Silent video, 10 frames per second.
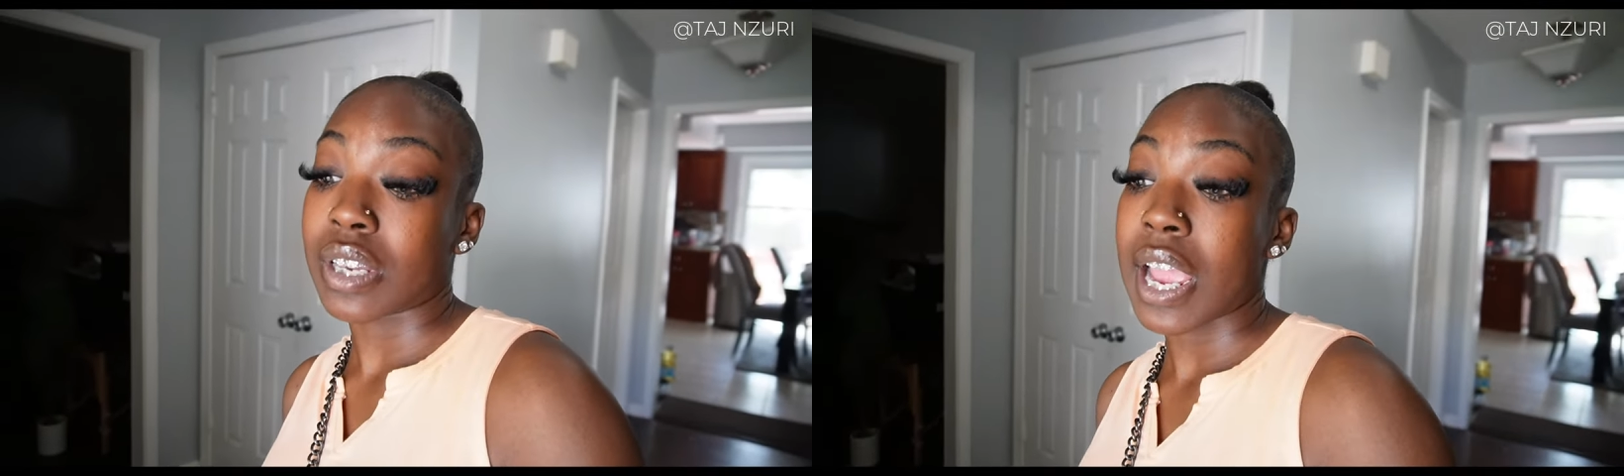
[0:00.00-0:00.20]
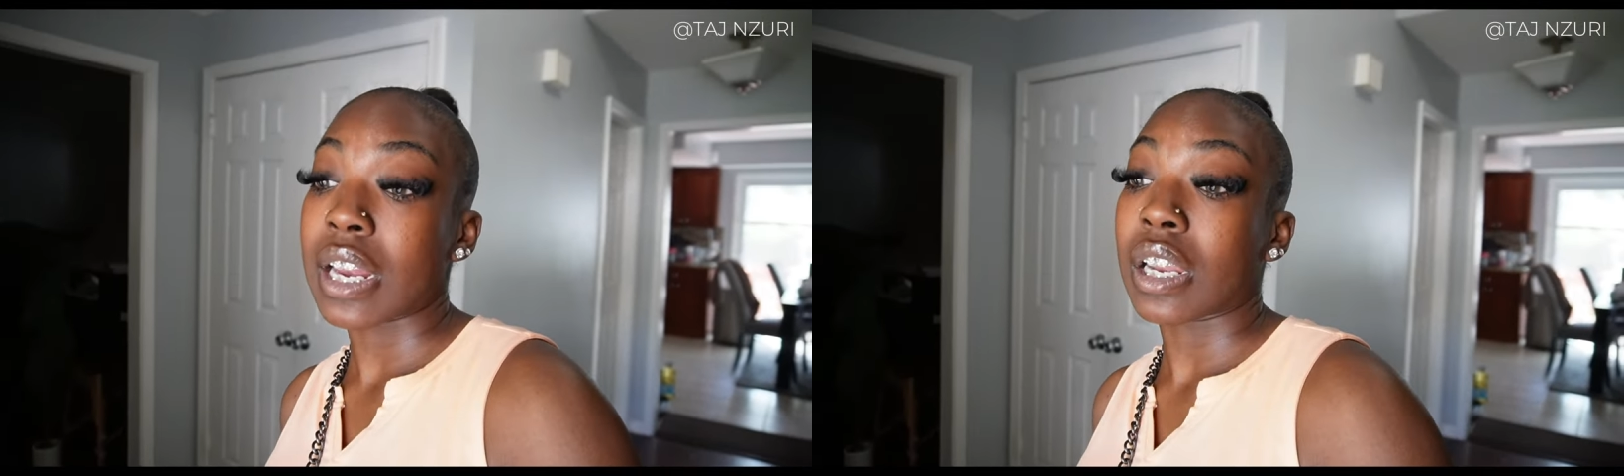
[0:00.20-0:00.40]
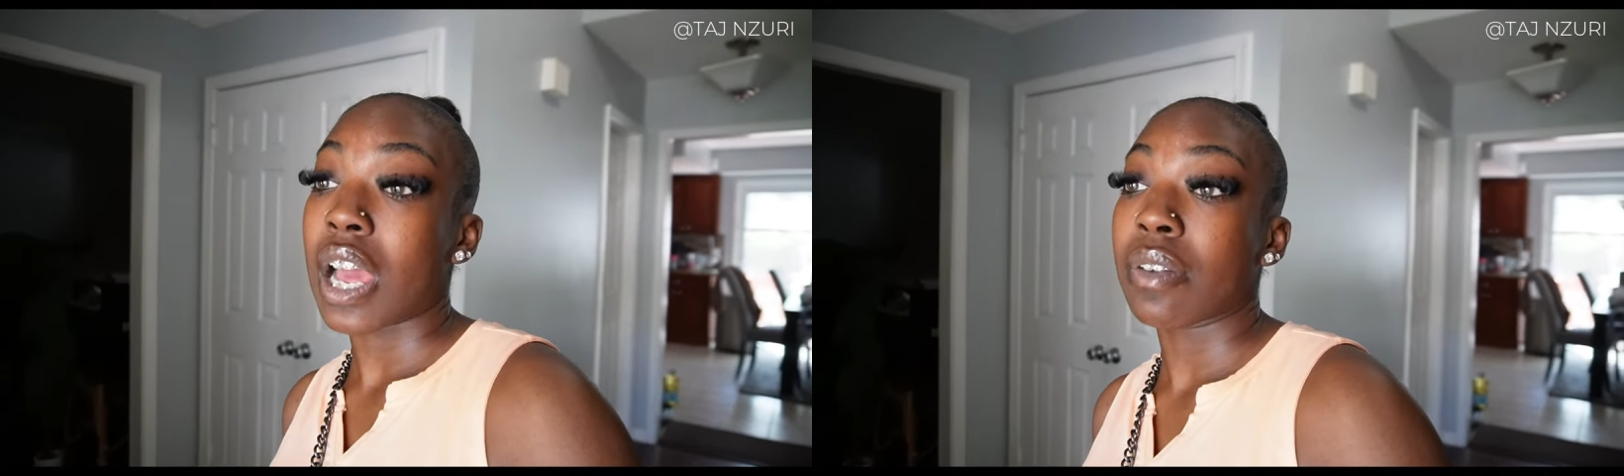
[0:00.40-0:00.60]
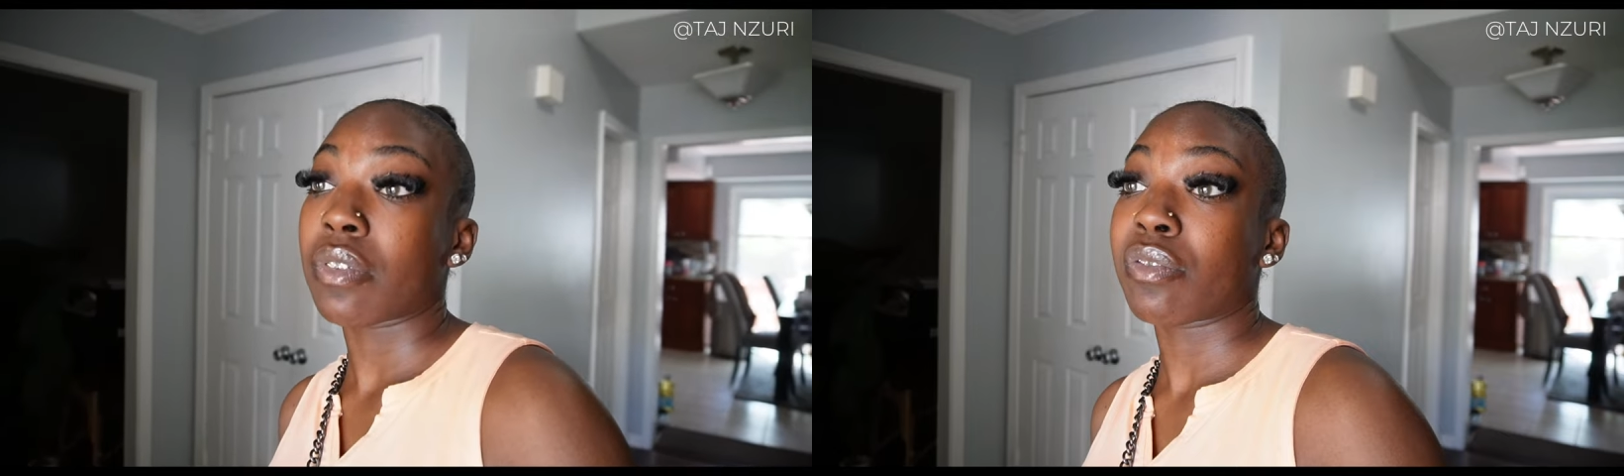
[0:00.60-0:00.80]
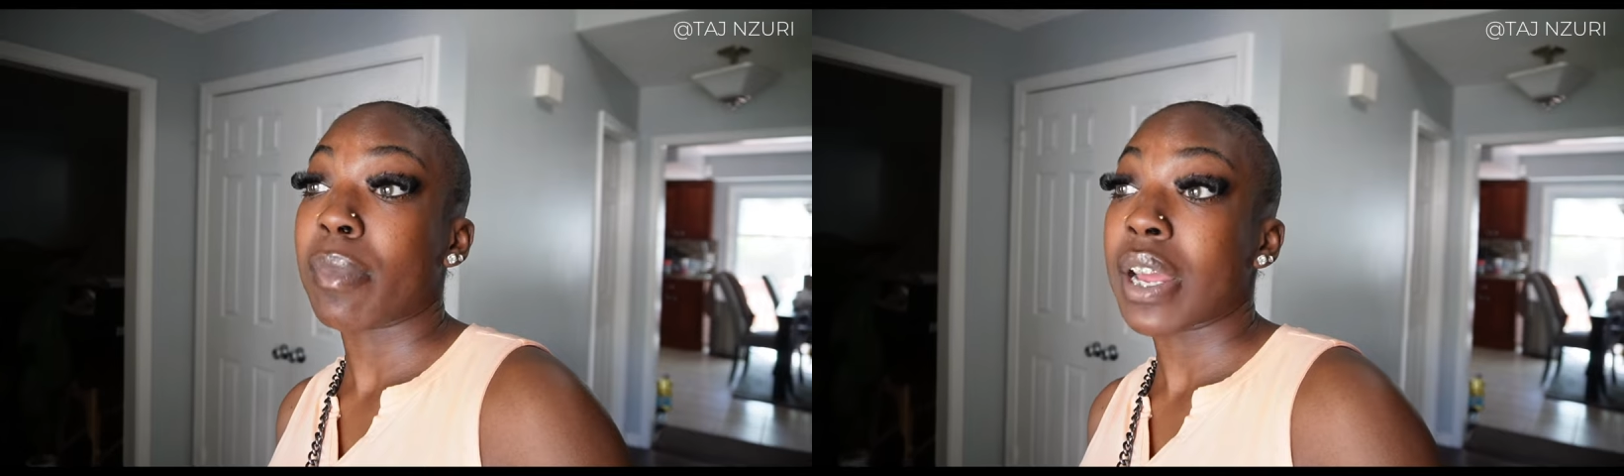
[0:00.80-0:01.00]
a day in the life
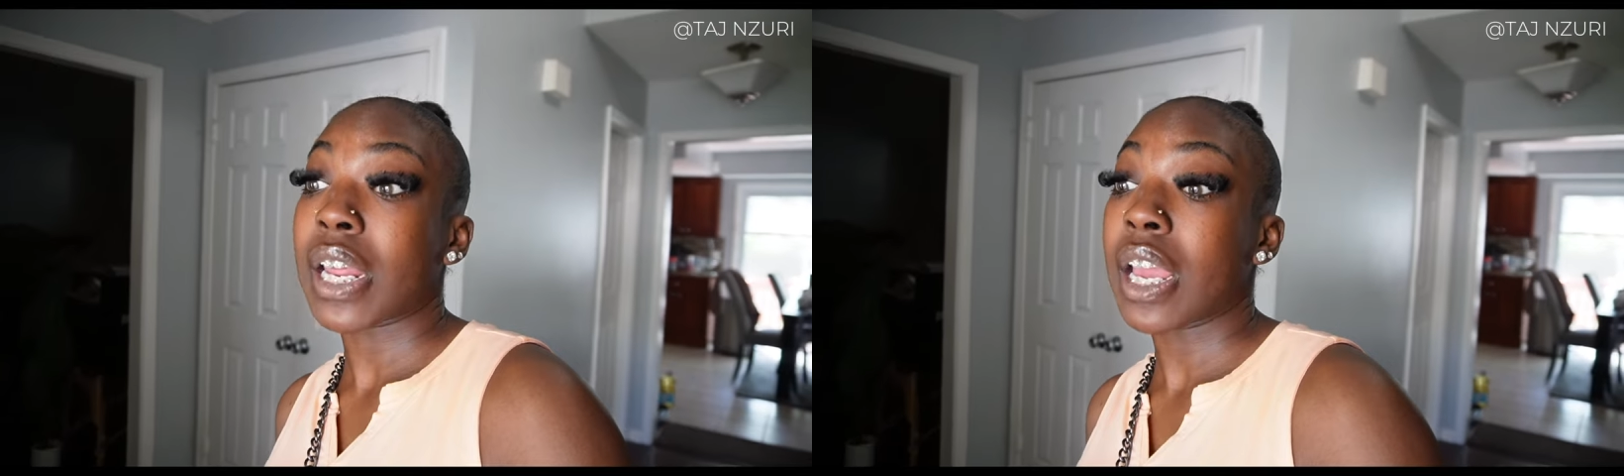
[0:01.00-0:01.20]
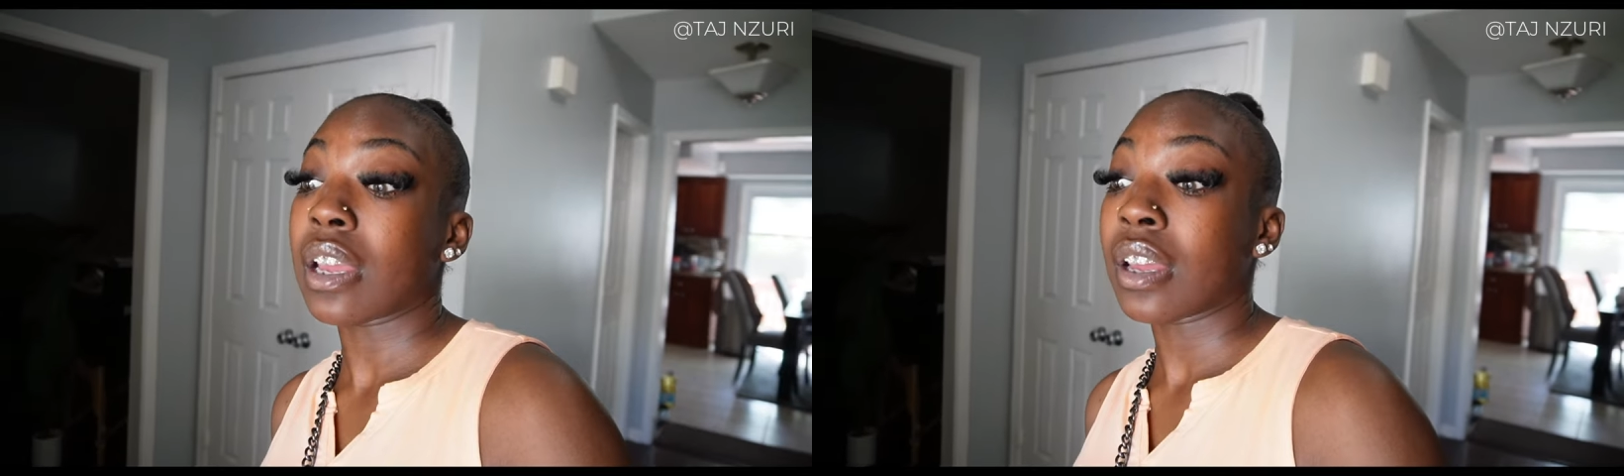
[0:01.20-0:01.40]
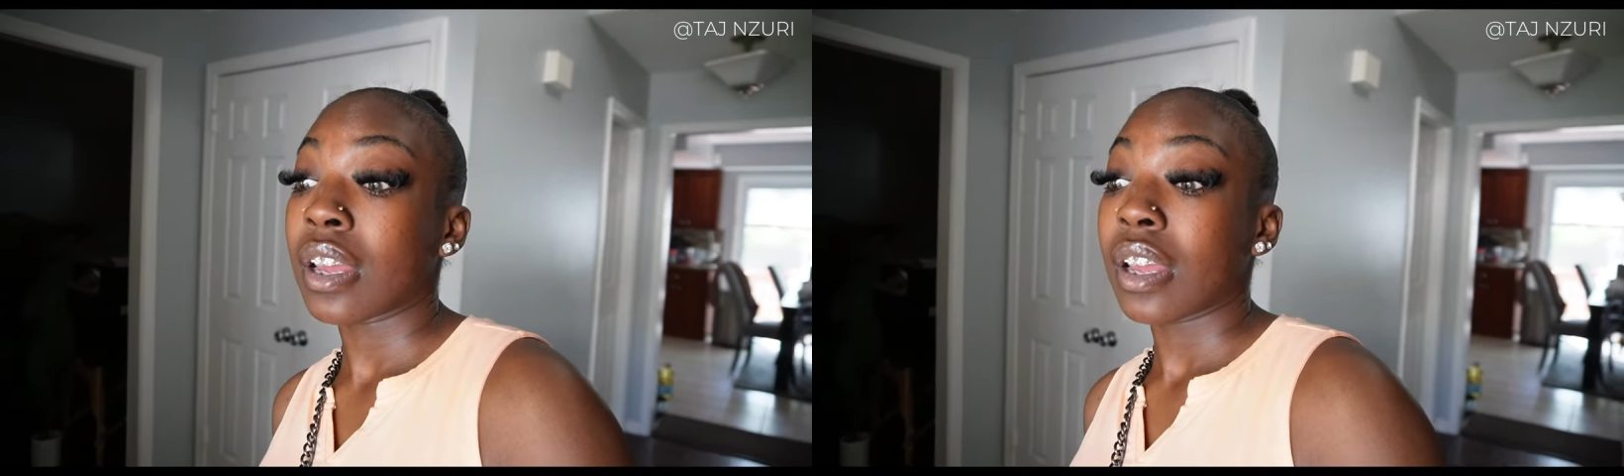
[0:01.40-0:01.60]
of my day,